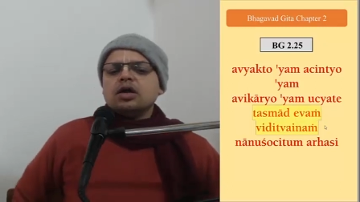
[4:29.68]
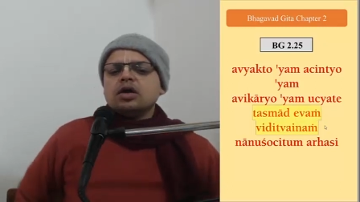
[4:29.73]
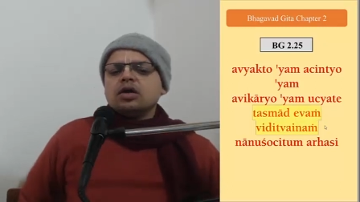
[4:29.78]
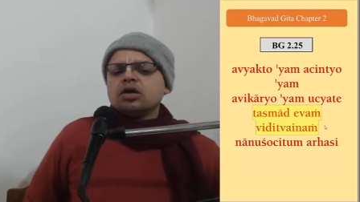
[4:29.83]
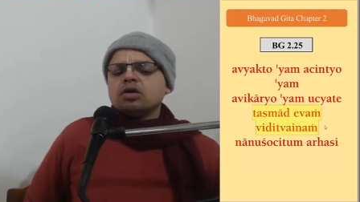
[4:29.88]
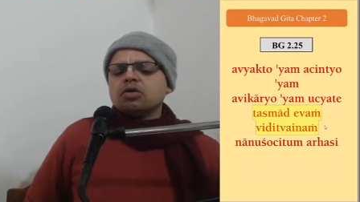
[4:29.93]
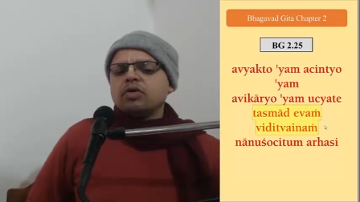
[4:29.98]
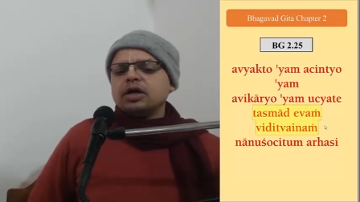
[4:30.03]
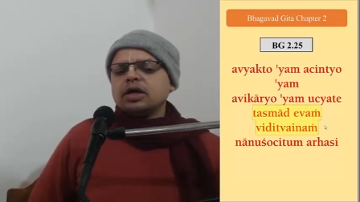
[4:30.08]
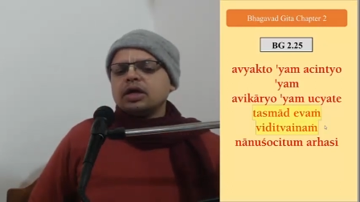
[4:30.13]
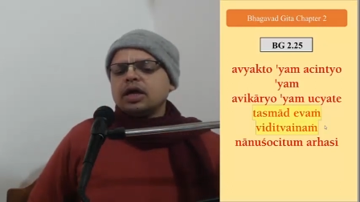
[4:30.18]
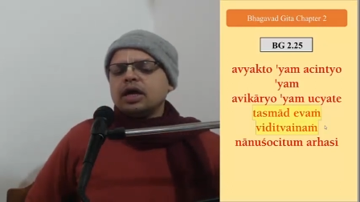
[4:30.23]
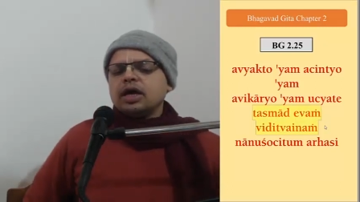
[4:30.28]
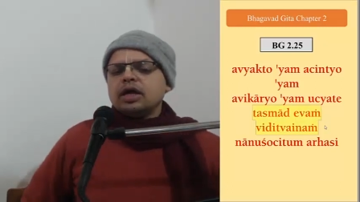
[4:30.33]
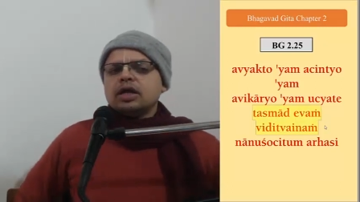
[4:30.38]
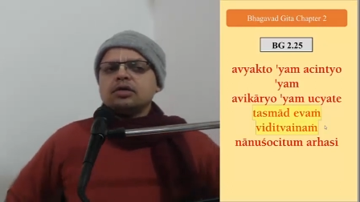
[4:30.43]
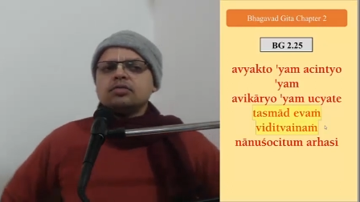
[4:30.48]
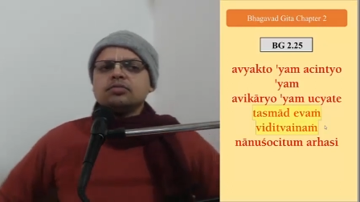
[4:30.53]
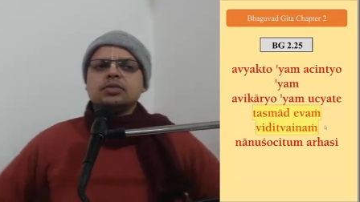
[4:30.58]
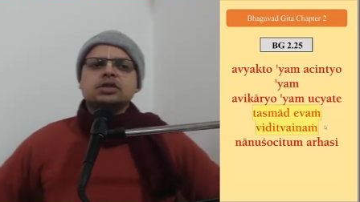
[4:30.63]
Knowing
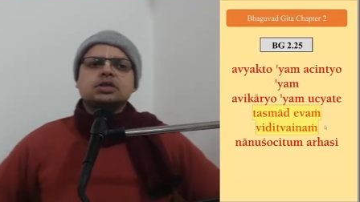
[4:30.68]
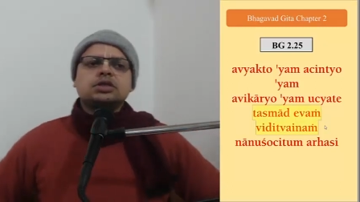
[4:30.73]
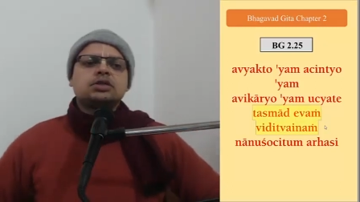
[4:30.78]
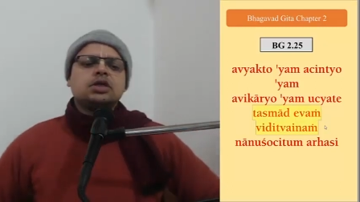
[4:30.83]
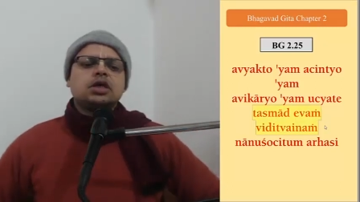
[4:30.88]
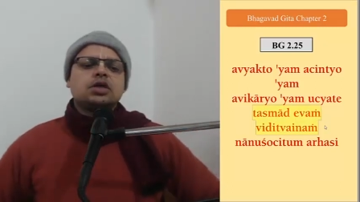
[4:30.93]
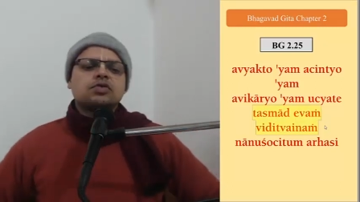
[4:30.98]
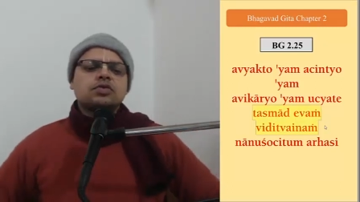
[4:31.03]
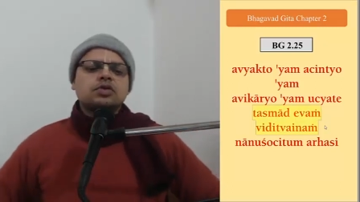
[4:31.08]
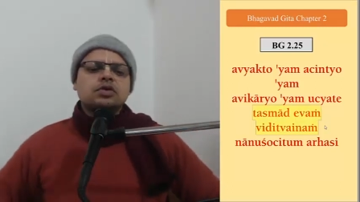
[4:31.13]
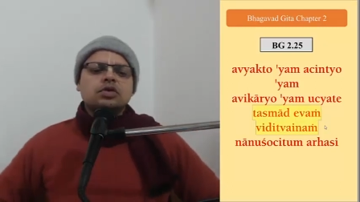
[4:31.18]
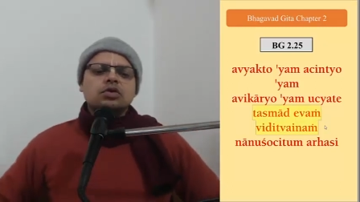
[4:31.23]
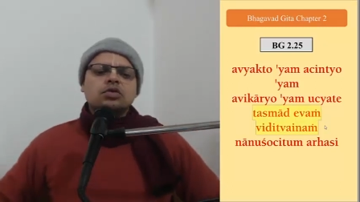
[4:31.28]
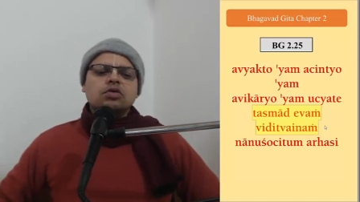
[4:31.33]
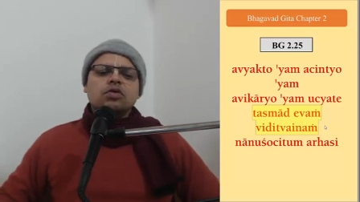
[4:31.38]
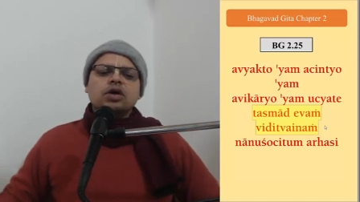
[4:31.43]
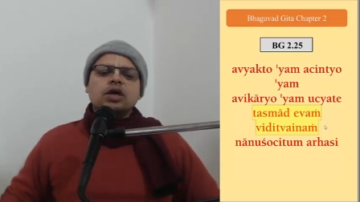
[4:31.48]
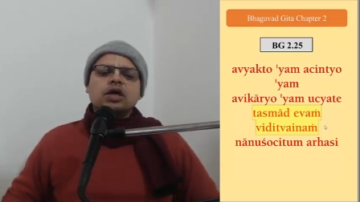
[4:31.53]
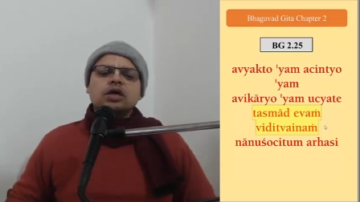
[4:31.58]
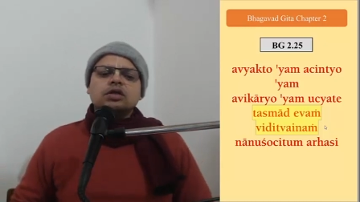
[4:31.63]
enam means this.
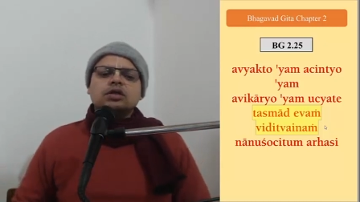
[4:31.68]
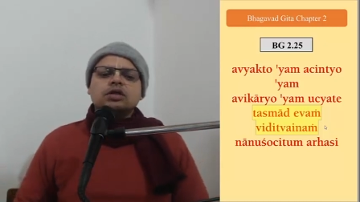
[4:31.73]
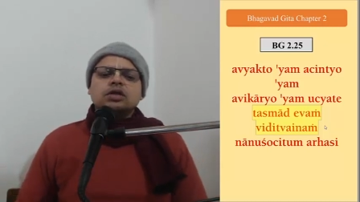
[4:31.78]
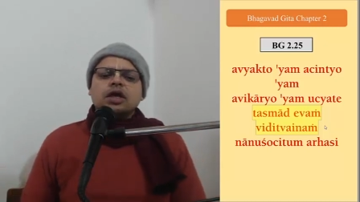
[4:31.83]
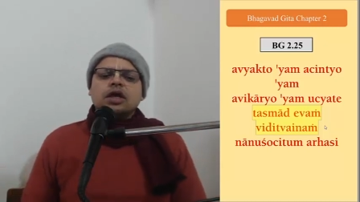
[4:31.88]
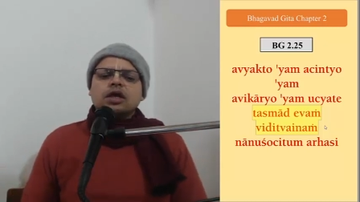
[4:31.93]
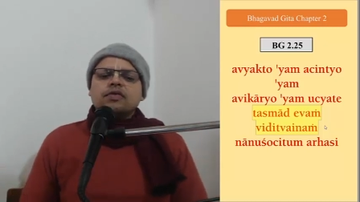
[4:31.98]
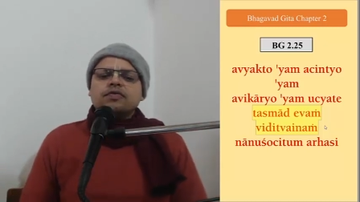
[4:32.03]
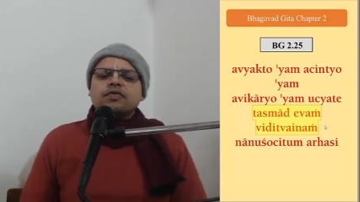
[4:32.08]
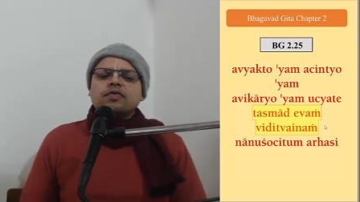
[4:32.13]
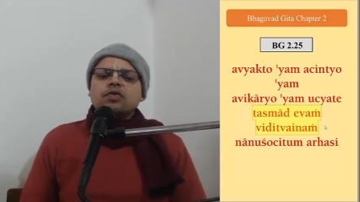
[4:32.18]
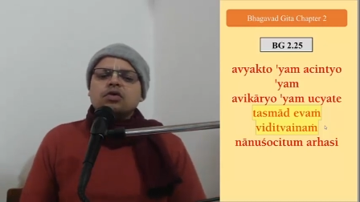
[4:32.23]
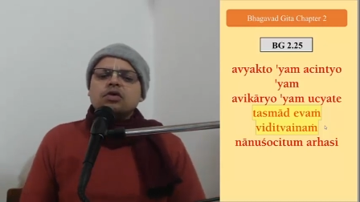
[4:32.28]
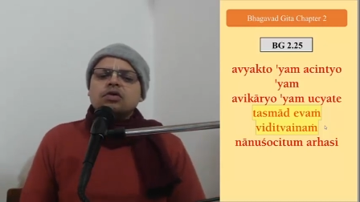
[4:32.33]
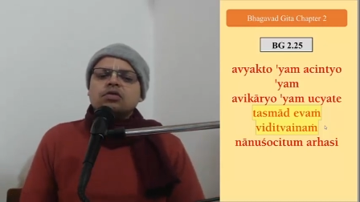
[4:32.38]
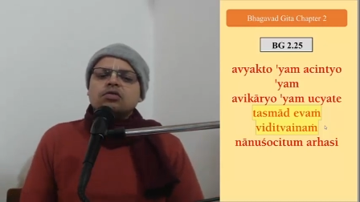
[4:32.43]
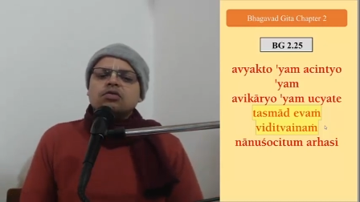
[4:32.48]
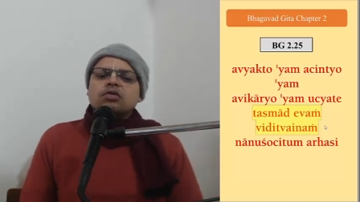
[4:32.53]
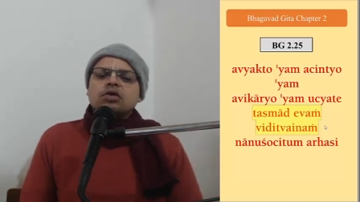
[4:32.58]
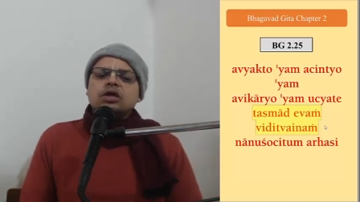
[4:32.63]
Knowing,
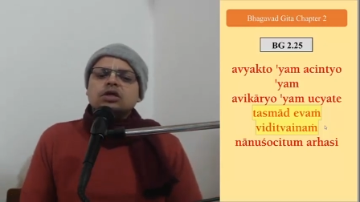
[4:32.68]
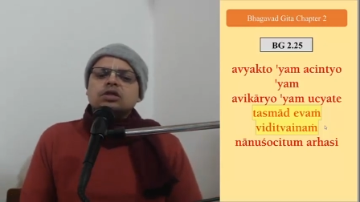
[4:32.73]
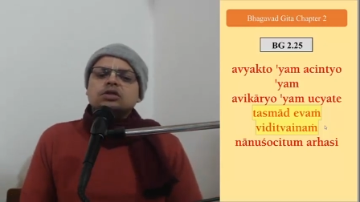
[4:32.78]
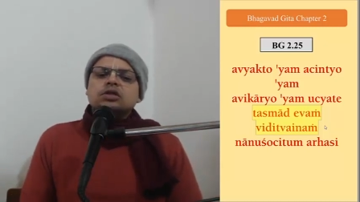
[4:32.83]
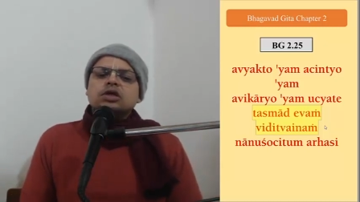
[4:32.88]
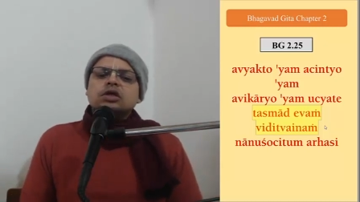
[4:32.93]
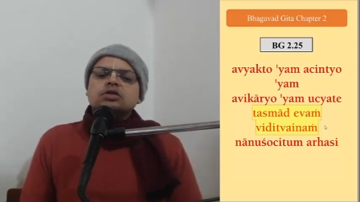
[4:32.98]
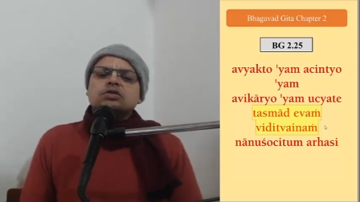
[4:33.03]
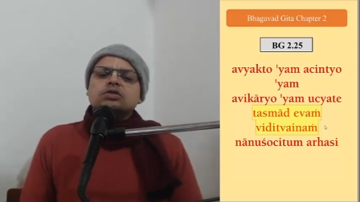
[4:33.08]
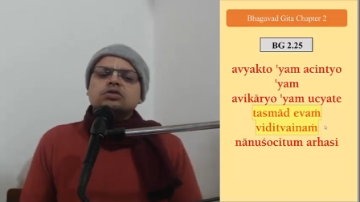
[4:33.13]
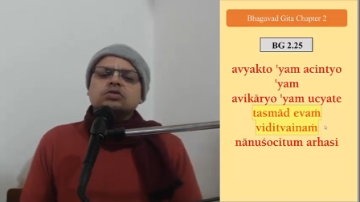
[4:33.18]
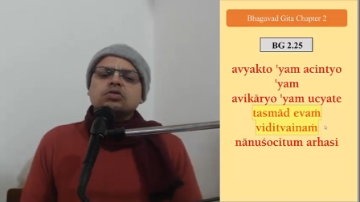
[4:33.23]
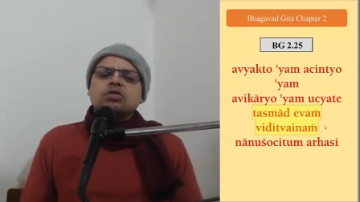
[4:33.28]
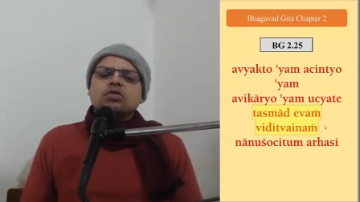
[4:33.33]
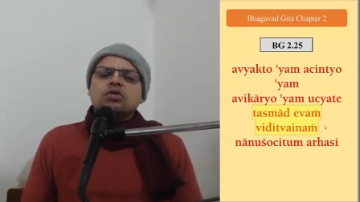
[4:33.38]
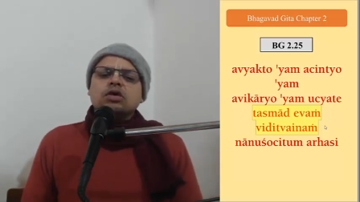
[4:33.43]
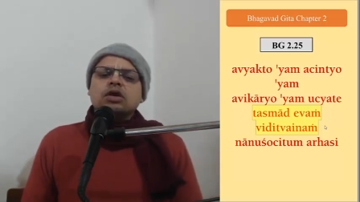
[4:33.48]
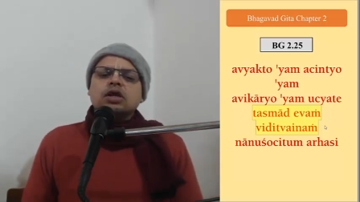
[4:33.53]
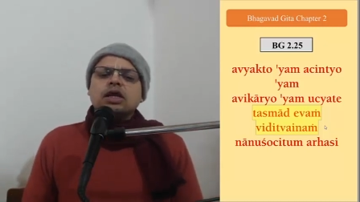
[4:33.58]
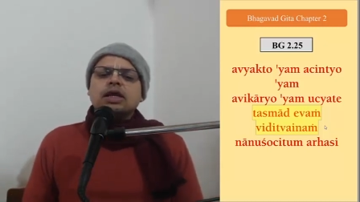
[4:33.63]
therefore, knowing this
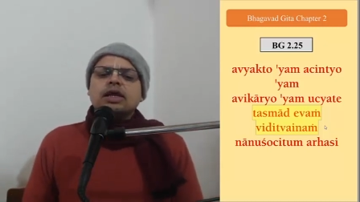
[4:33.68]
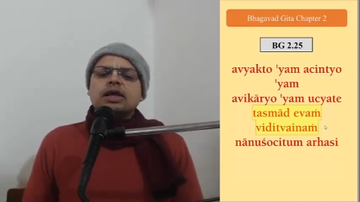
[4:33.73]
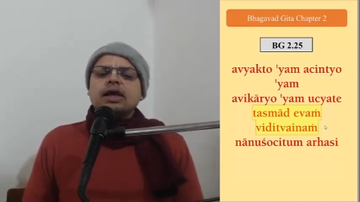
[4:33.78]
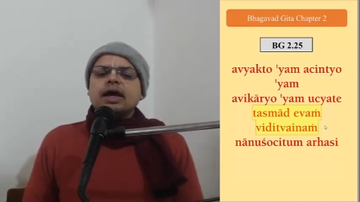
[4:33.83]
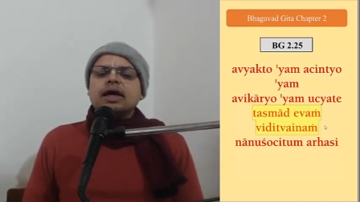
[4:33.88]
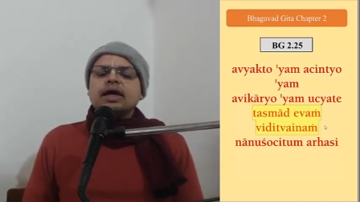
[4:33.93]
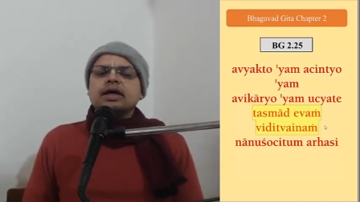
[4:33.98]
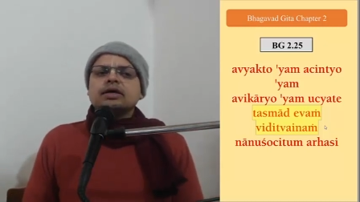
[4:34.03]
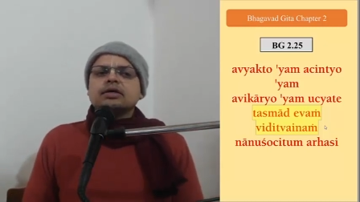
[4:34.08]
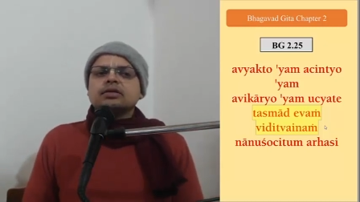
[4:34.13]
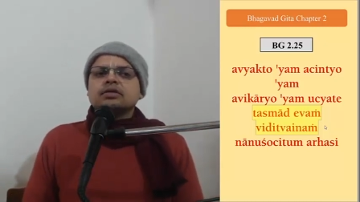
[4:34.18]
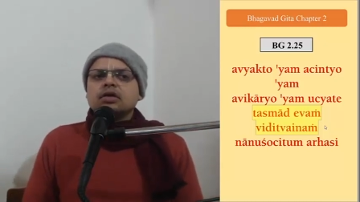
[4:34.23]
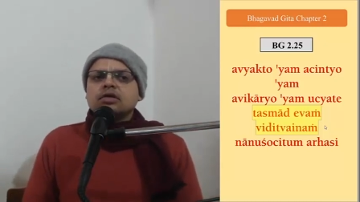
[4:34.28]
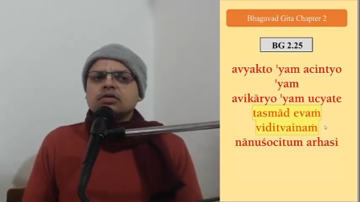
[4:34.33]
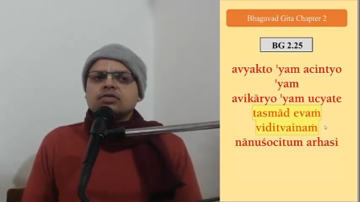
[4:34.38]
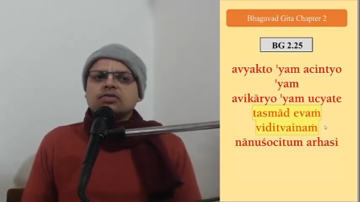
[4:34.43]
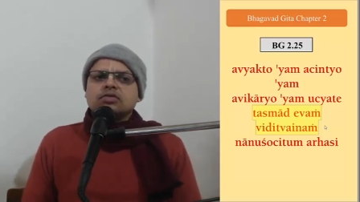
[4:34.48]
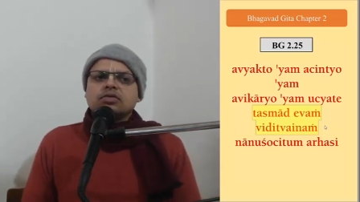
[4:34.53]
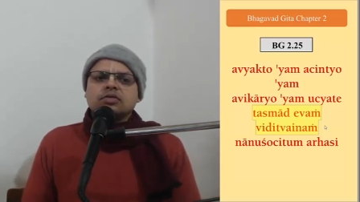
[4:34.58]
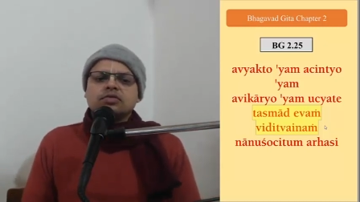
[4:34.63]
soul like
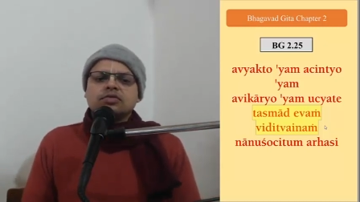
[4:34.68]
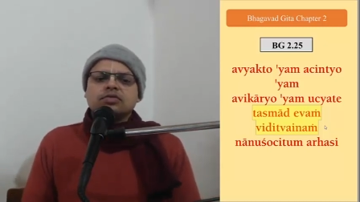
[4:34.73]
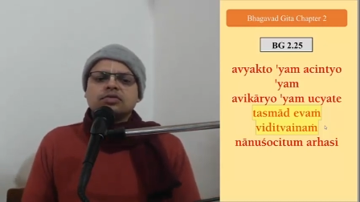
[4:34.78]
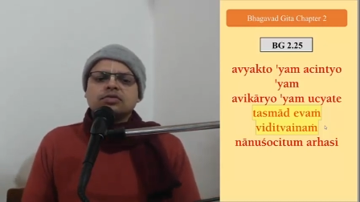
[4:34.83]
this.